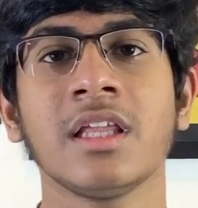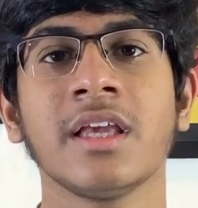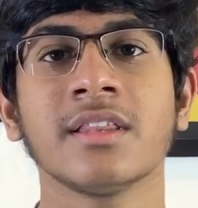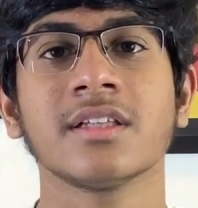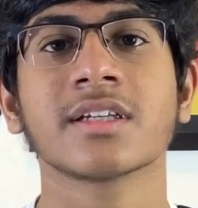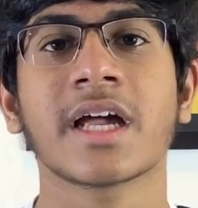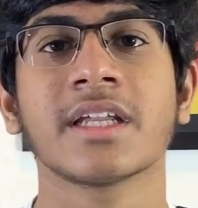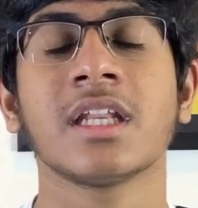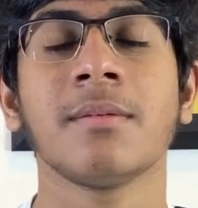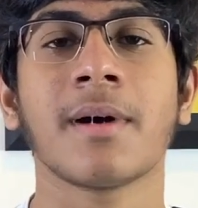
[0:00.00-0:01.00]
in this
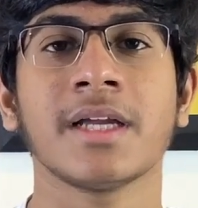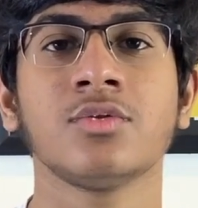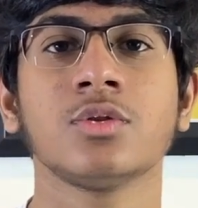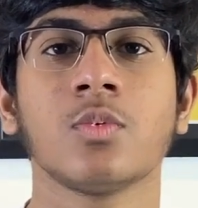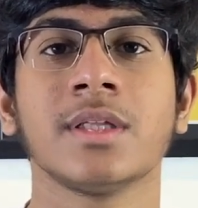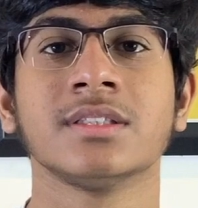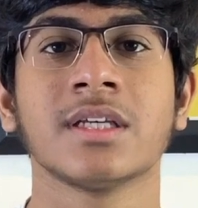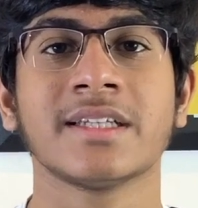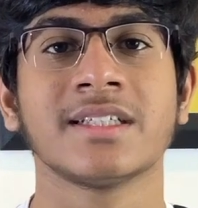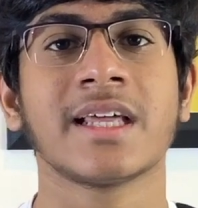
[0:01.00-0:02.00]
category Byju's wins,
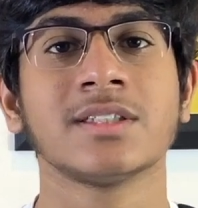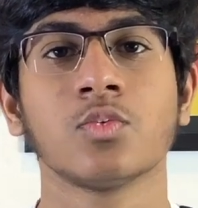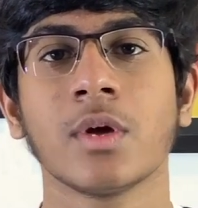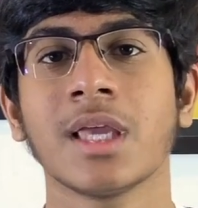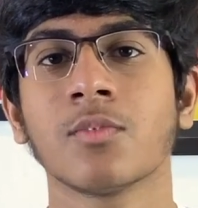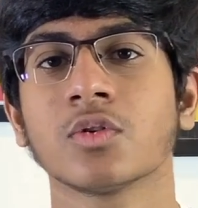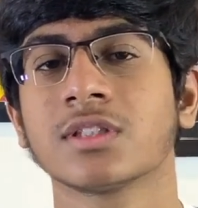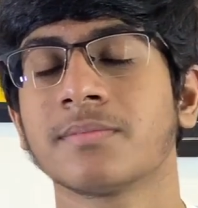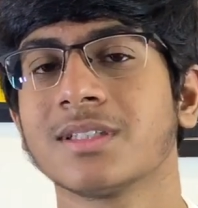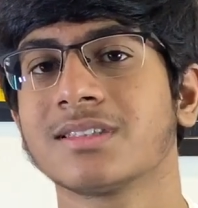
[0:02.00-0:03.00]
as it has way more
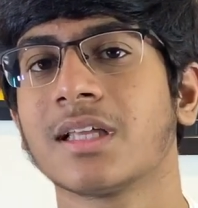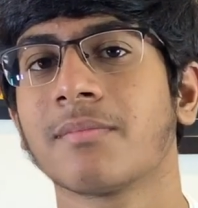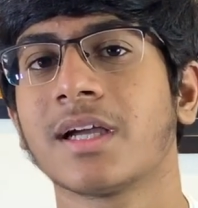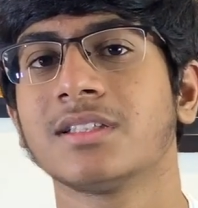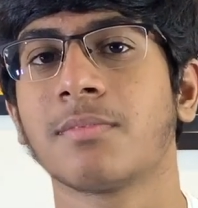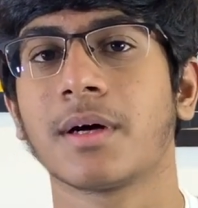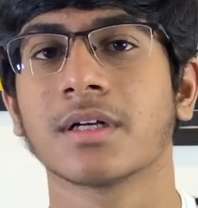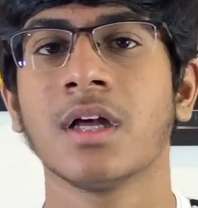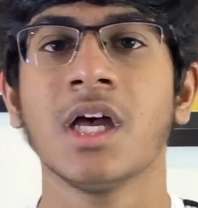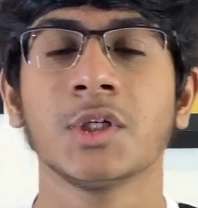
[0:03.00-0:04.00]
subjects than MindSpark.
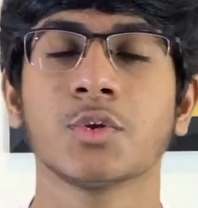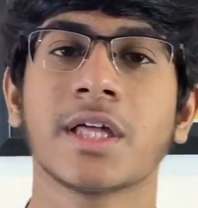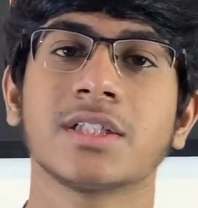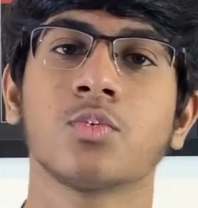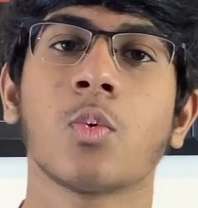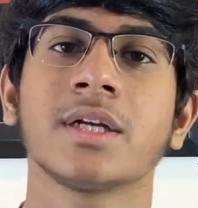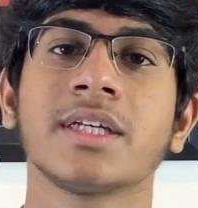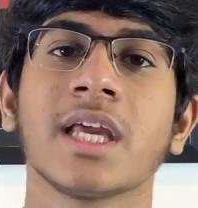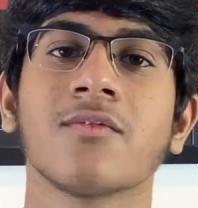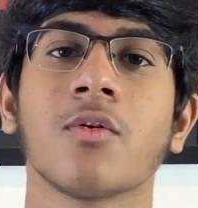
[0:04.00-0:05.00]
So that's one
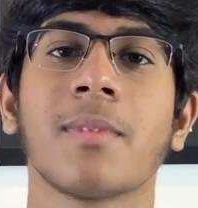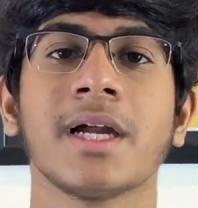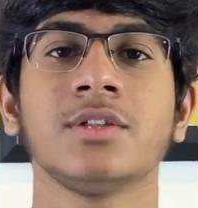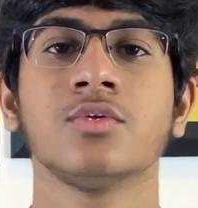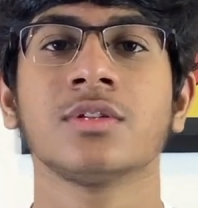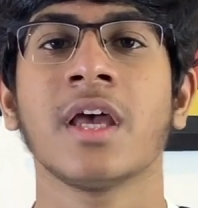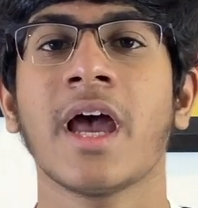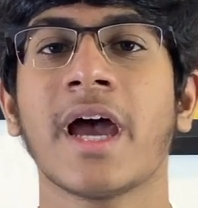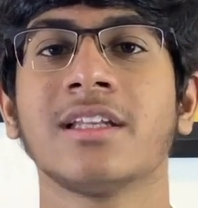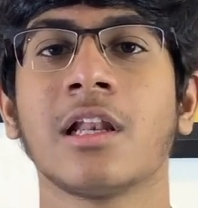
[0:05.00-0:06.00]
tick for Byju's
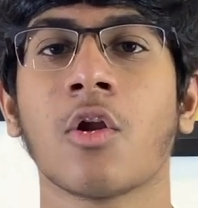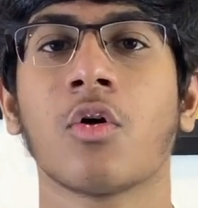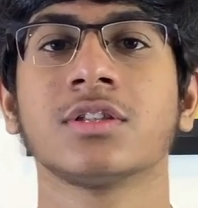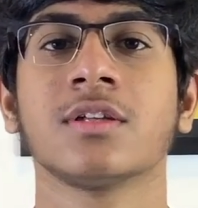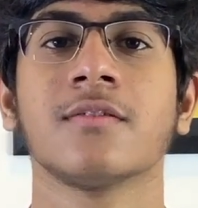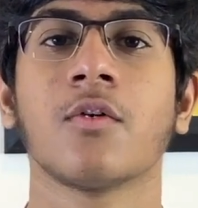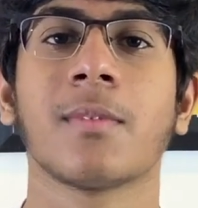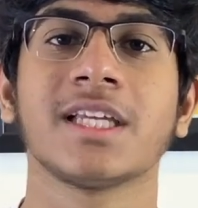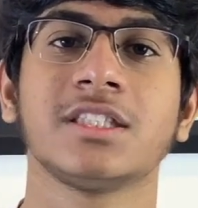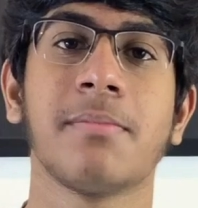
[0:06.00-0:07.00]
and a loss for
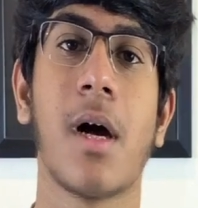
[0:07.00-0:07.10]
MindSpark.